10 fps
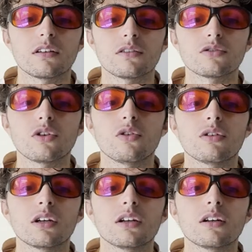
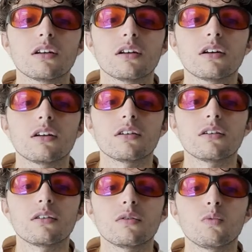So,
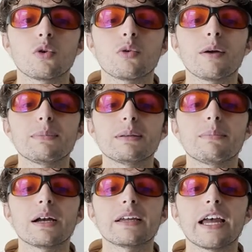what do I mean
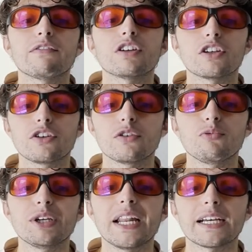by having a good
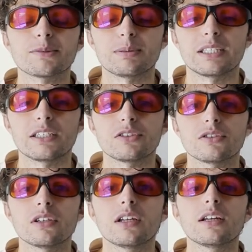redox
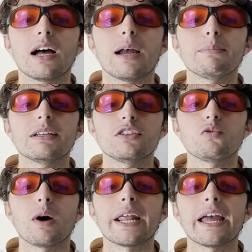potential? I mean you
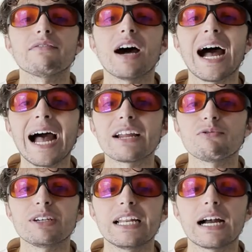want to have a high
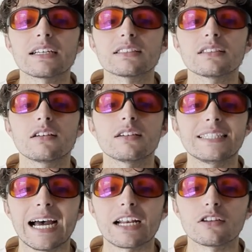redox,
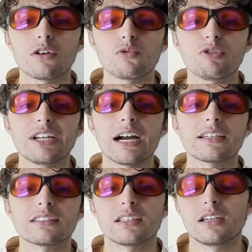not a low
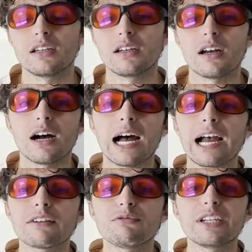redox. A
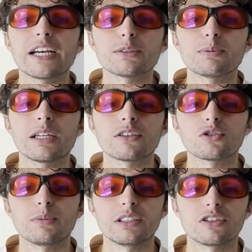high redox
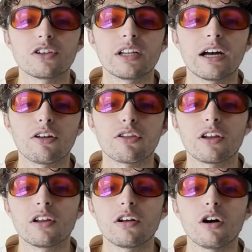potential means good health.
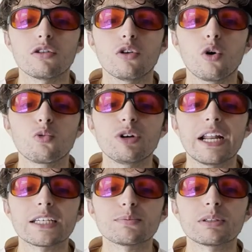A low
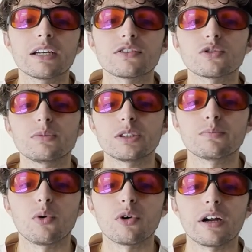redox potential means
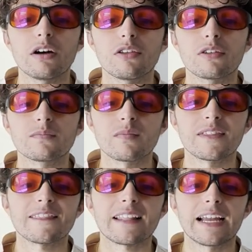poor health.
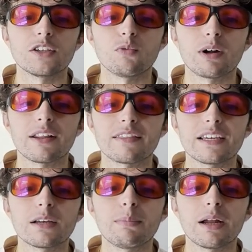And you want to
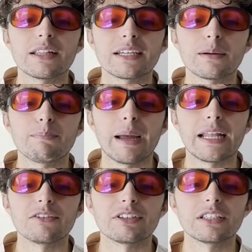think about it like a
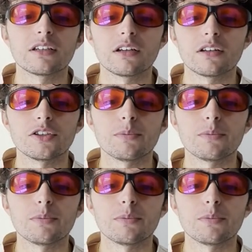battery. Your